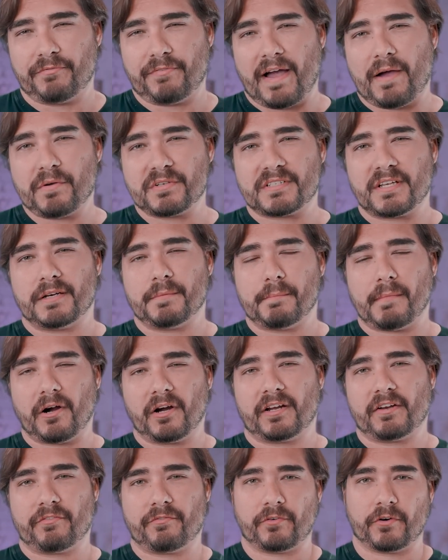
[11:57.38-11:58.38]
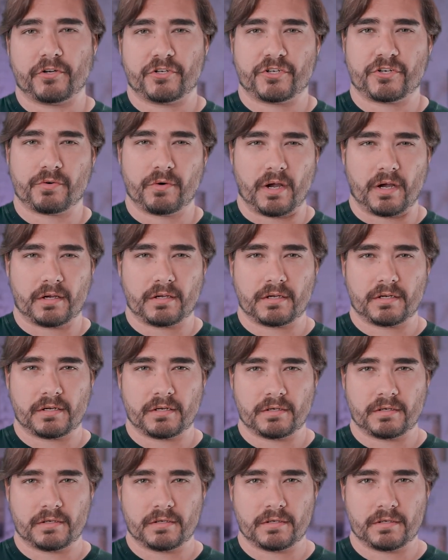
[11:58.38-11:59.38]
if I was on a market for a truck
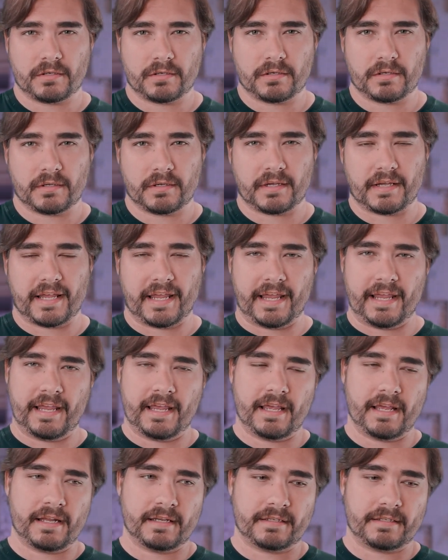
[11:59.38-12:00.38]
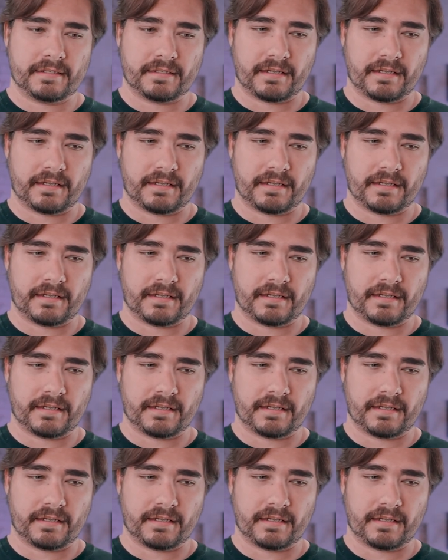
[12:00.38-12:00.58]
and